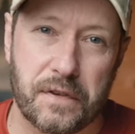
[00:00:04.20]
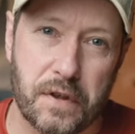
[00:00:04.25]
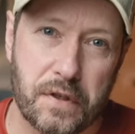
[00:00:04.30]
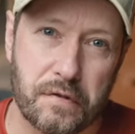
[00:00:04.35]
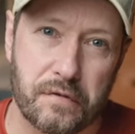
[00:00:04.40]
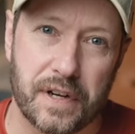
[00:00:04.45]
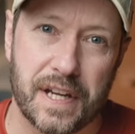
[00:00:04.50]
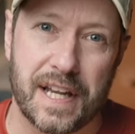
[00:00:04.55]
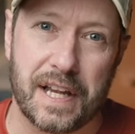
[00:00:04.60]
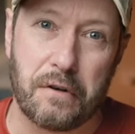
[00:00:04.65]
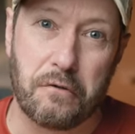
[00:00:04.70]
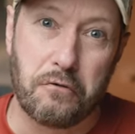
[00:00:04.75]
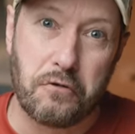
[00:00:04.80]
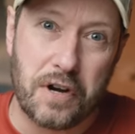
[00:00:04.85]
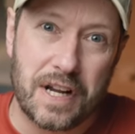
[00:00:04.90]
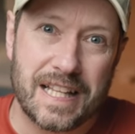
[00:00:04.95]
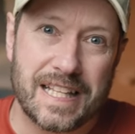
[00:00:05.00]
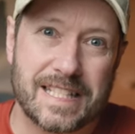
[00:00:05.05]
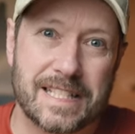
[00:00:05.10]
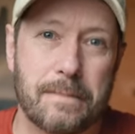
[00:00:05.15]
you three
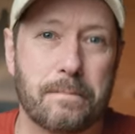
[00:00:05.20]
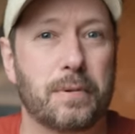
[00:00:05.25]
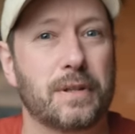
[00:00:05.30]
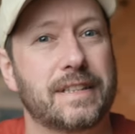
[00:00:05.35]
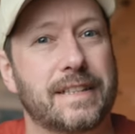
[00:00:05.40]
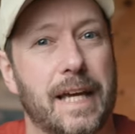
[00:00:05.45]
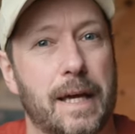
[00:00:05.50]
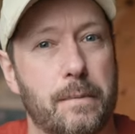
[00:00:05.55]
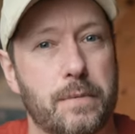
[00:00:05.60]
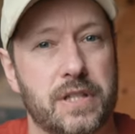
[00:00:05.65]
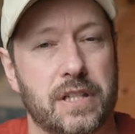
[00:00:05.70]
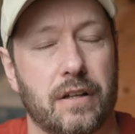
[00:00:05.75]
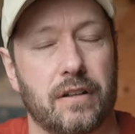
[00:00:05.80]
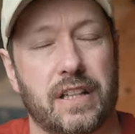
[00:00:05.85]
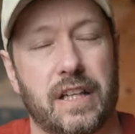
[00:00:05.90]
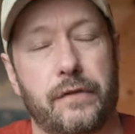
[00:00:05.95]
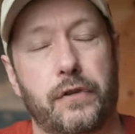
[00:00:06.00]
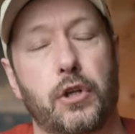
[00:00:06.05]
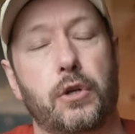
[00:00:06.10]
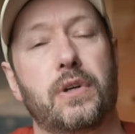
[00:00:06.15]
really simple tips that'll
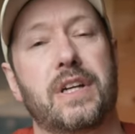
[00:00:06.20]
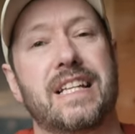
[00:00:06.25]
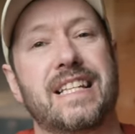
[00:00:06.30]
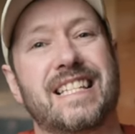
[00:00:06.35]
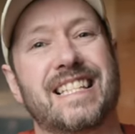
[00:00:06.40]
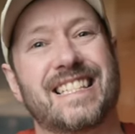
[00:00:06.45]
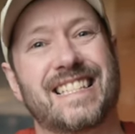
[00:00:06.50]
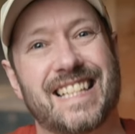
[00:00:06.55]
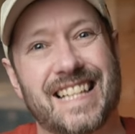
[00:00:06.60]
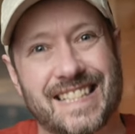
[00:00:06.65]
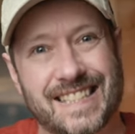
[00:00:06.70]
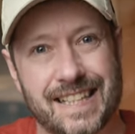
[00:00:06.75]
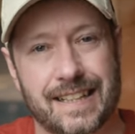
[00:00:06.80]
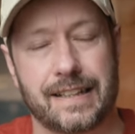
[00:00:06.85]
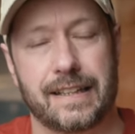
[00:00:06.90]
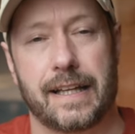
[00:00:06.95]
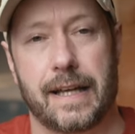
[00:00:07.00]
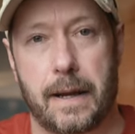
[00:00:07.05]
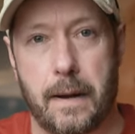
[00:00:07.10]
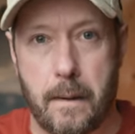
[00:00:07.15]
give you
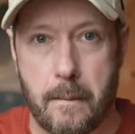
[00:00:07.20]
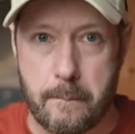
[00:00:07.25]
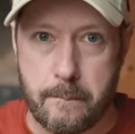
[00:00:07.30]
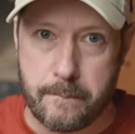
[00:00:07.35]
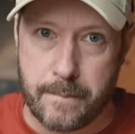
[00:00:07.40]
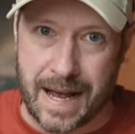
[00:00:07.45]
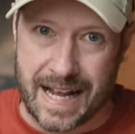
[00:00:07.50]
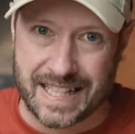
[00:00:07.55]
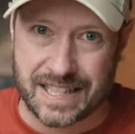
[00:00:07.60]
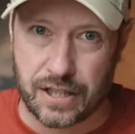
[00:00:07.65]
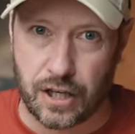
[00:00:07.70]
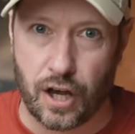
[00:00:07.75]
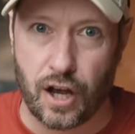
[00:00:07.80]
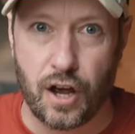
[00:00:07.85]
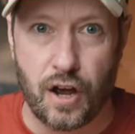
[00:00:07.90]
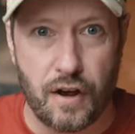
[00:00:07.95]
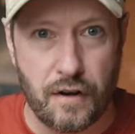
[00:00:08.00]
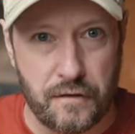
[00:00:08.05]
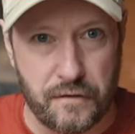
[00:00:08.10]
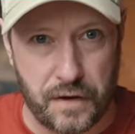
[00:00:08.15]
consistently
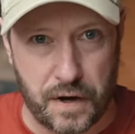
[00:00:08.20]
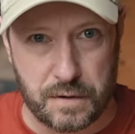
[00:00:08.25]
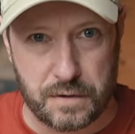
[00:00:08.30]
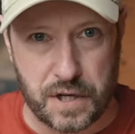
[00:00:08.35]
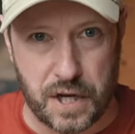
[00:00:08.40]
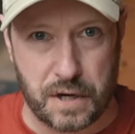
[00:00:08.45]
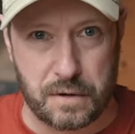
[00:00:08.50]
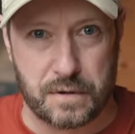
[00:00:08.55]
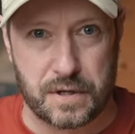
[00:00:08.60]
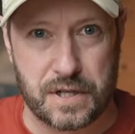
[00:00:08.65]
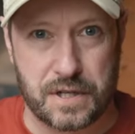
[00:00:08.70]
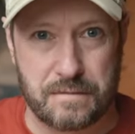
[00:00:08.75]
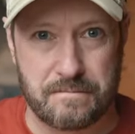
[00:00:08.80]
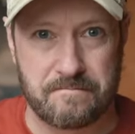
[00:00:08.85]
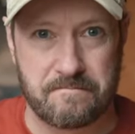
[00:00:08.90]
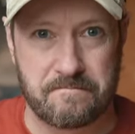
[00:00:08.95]
better photos.